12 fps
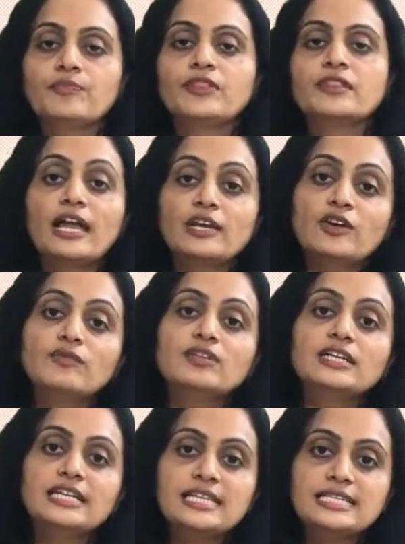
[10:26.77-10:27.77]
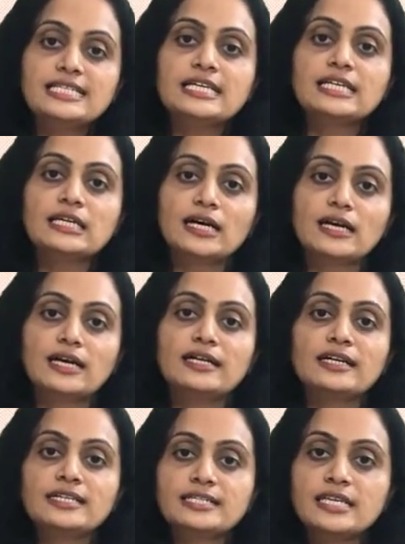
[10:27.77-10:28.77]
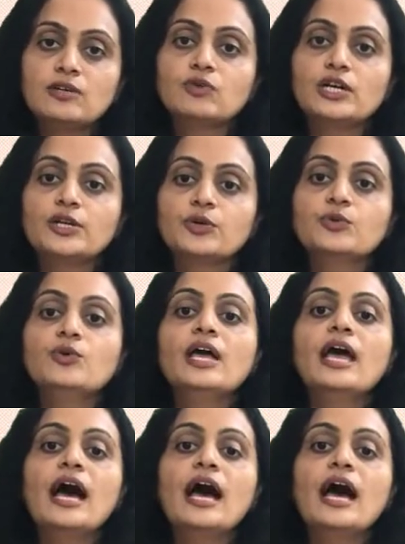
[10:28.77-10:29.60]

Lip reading: Value of the DC current is equal to